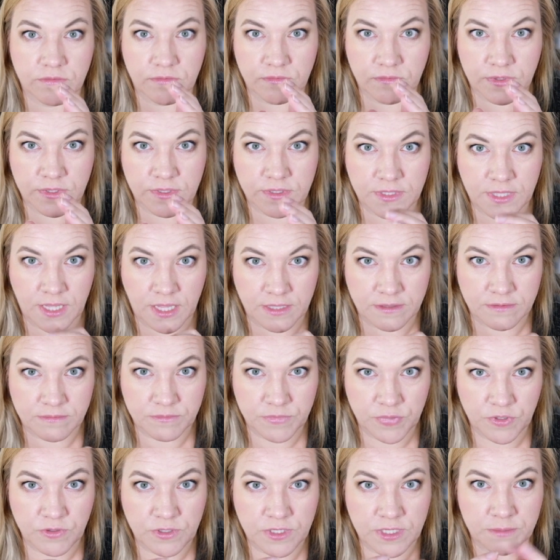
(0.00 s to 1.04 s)
with
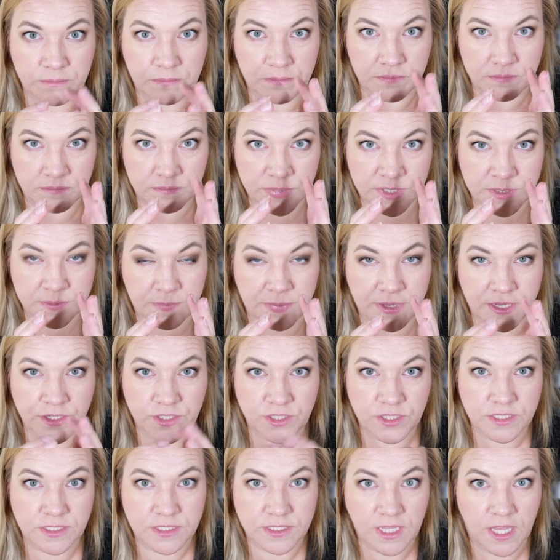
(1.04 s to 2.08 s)
that beauty
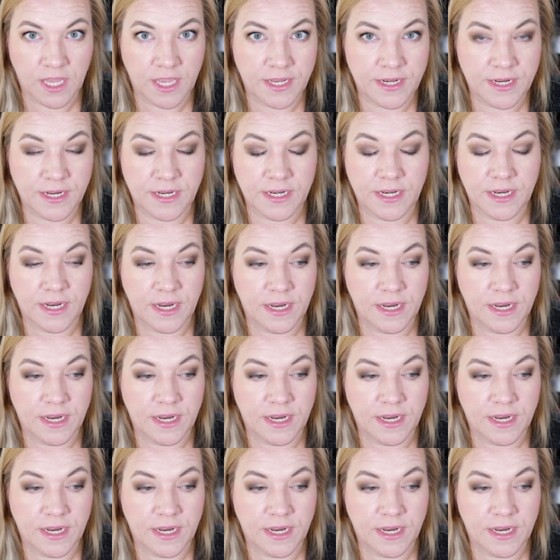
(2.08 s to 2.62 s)
sponge inside it,